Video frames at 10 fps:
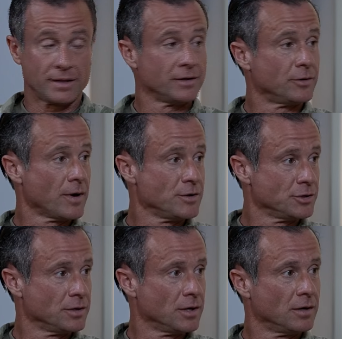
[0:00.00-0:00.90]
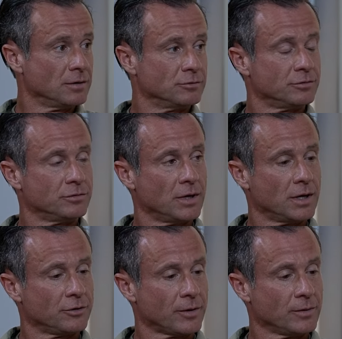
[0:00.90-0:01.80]
iteration of
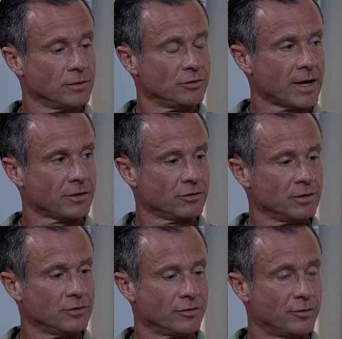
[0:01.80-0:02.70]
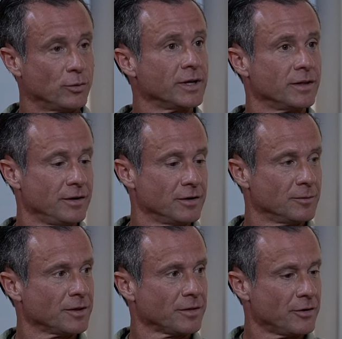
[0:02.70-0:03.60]
Tradewinds. It's the 40th year,
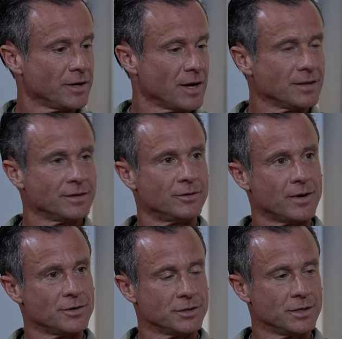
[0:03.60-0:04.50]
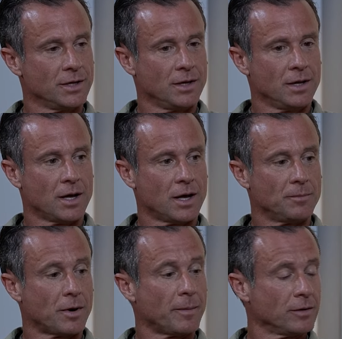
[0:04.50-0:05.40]
but the 39th iteration.
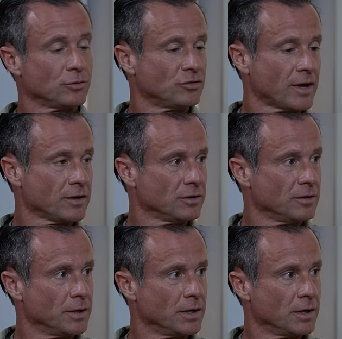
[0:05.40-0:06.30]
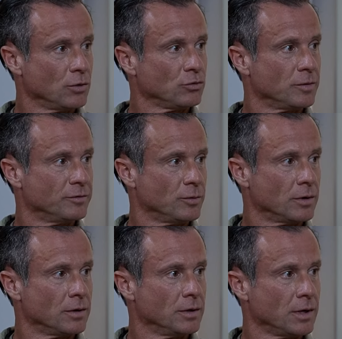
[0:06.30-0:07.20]
Barbados has actually been a host before,
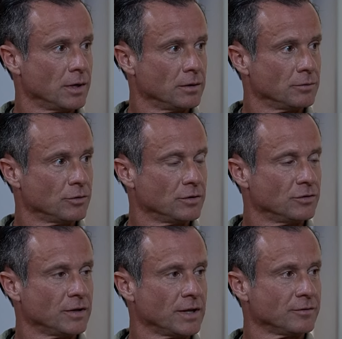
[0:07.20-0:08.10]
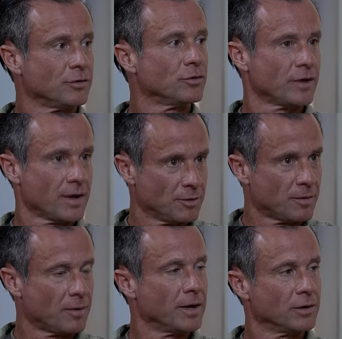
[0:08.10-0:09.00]
so this is not the first time that
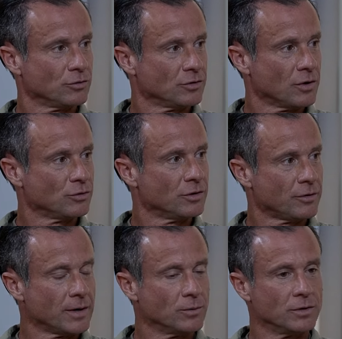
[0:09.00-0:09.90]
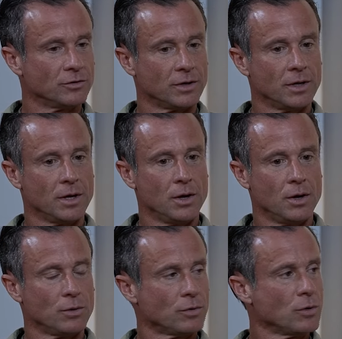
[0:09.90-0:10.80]
Barbados has hosted Tradewinds. And
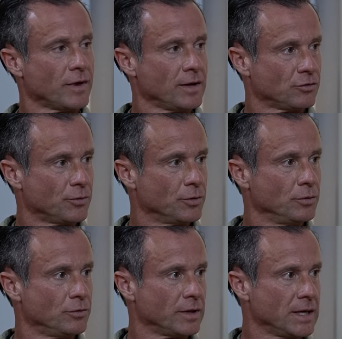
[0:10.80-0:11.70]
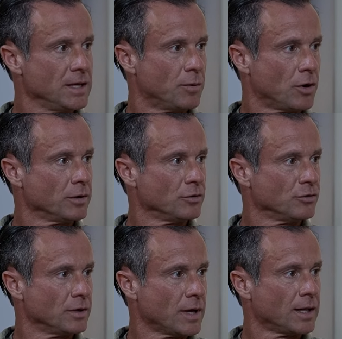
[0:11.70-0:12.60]
it rotates through to the key partners
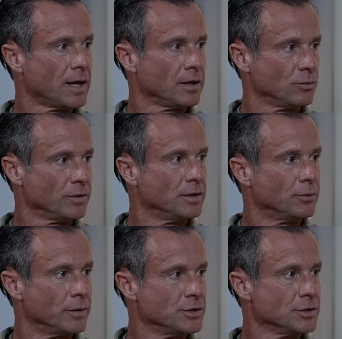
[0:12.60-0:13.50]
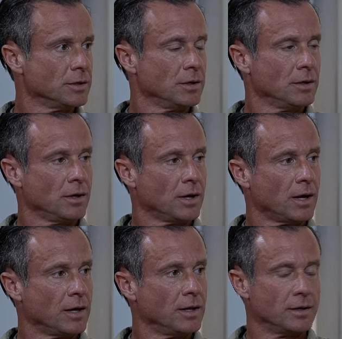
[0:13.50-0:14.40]
and allies within the region,
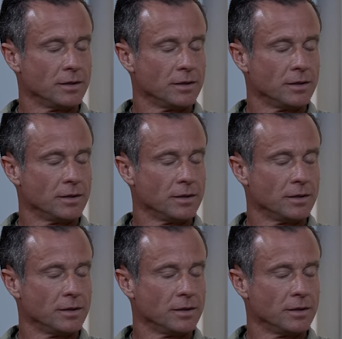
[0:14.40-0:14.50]
and